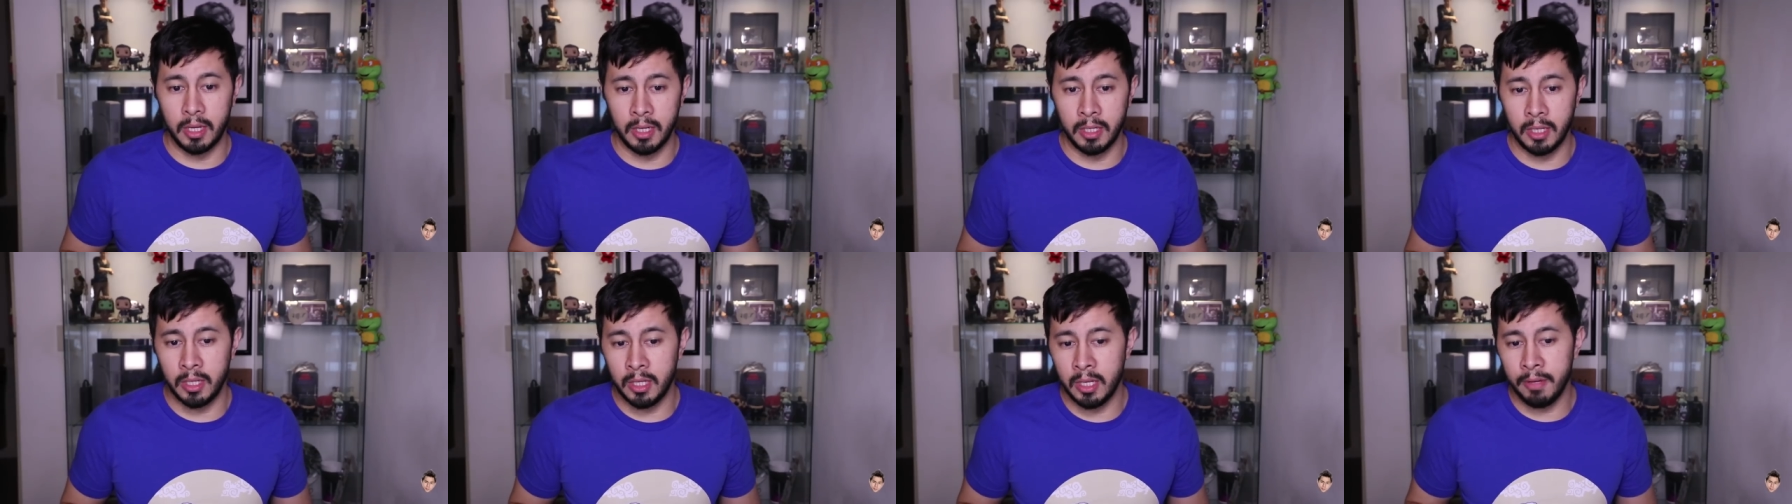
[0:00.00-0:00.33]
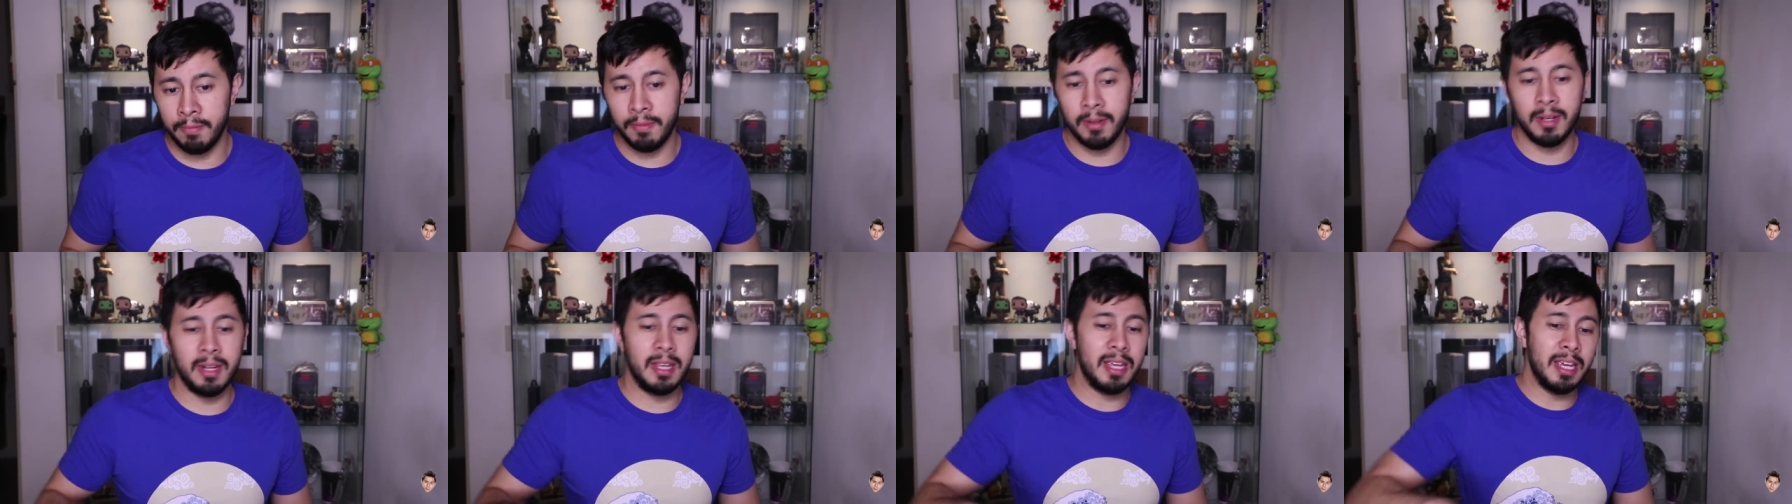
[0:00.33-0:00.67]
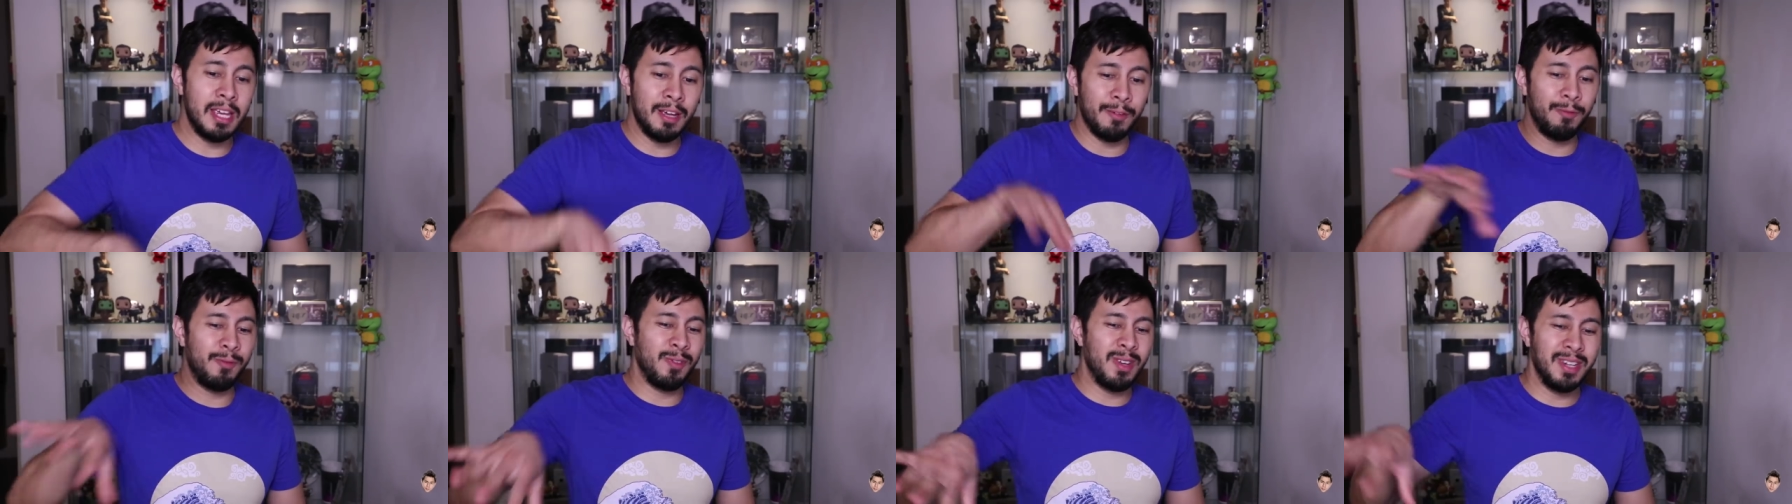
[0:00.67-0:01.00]
It, even
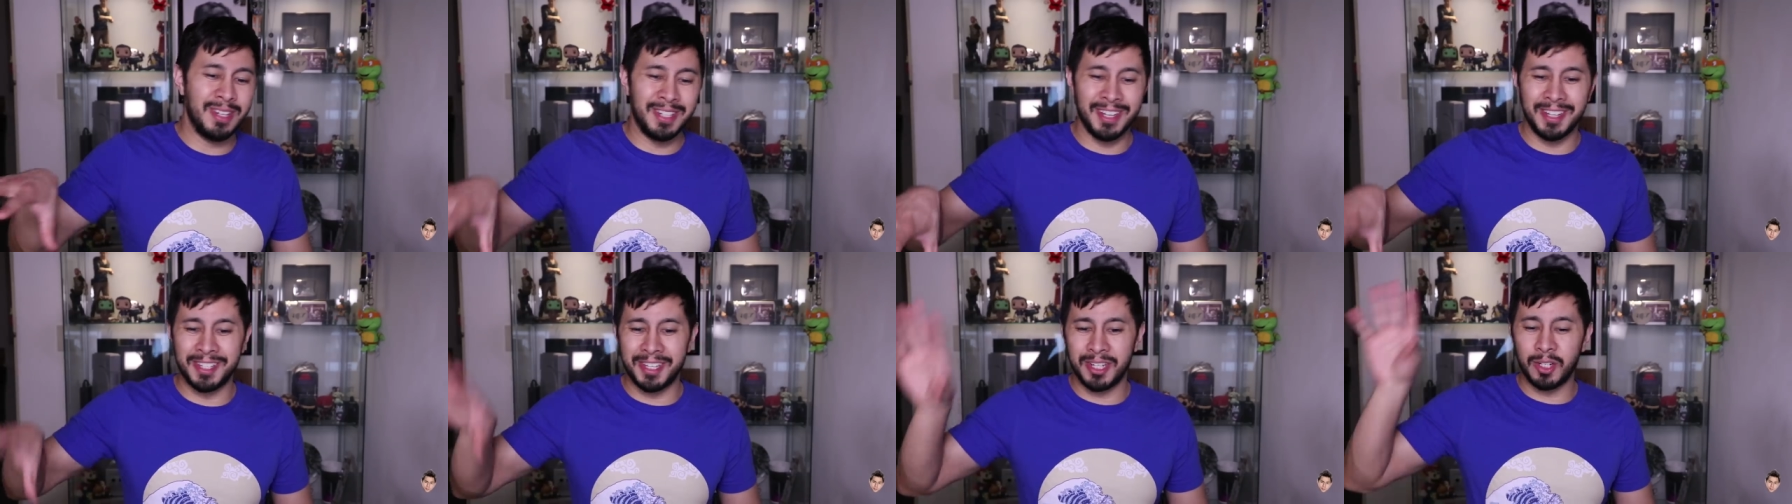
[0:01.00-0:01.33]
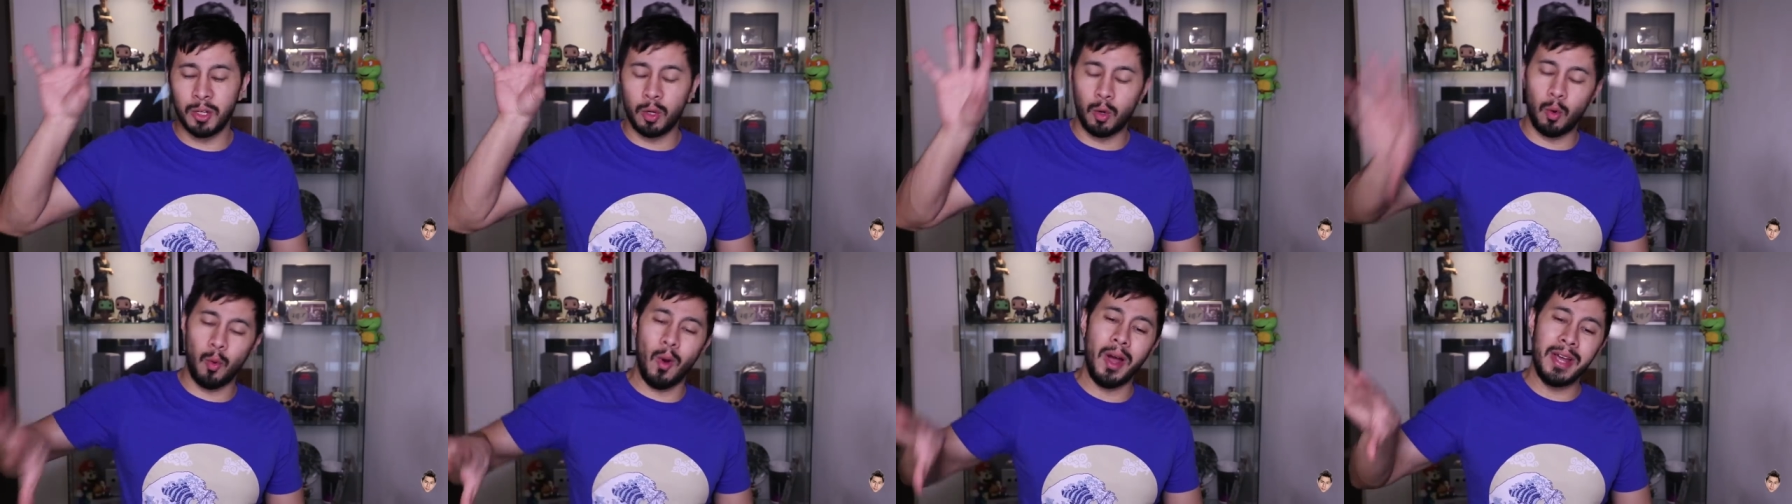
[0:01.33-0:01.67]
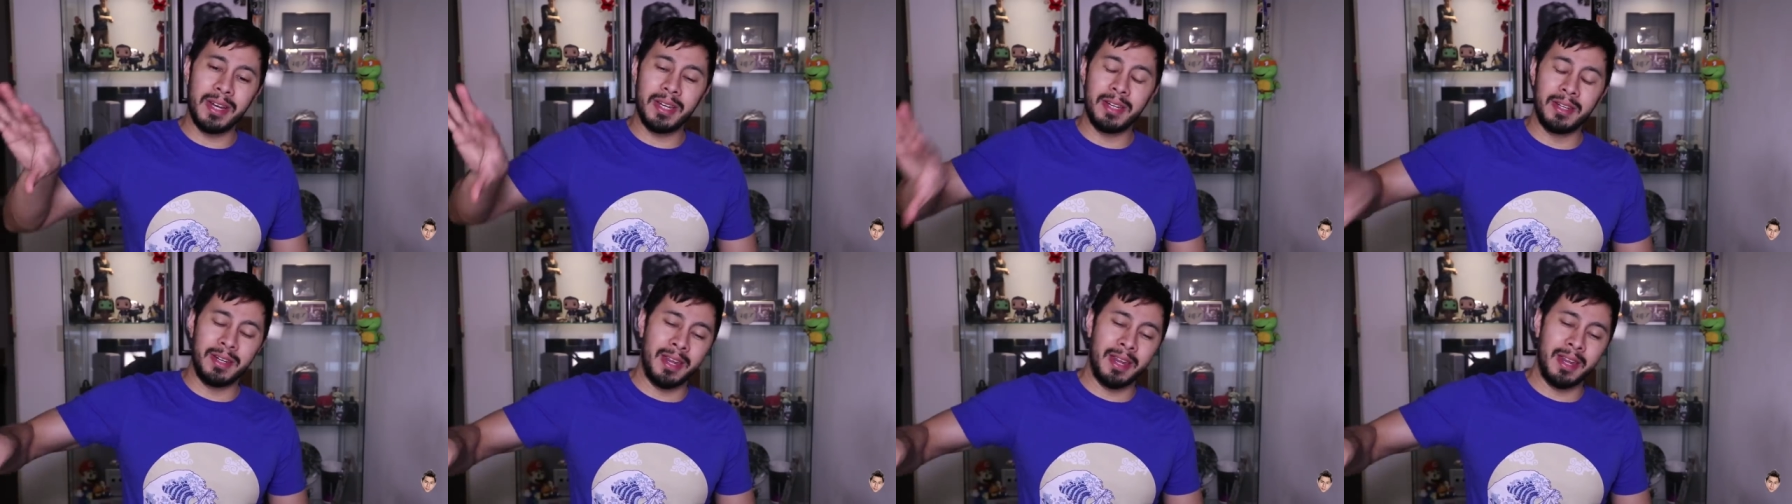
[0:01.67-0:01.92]
if he doesn't quite